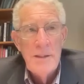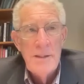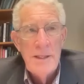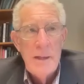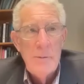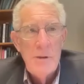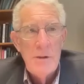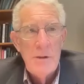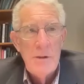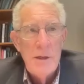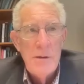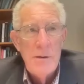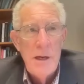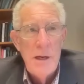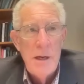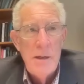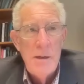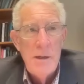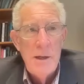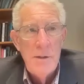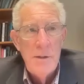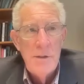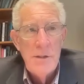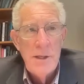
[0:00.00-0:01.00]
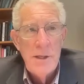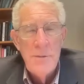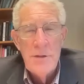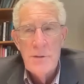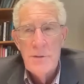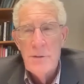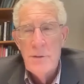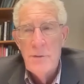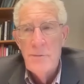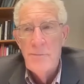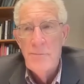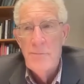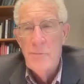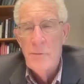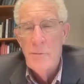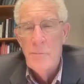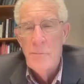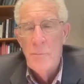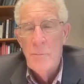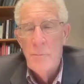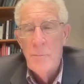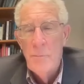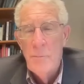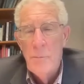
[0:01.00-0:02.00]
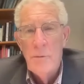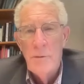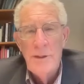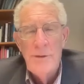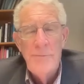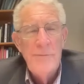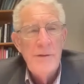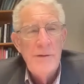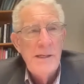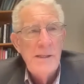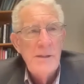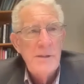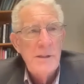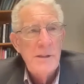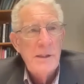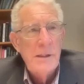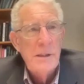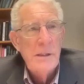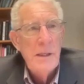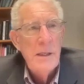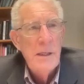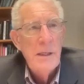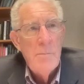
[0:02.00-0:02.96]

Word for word: That was a substitute for water-only fasting.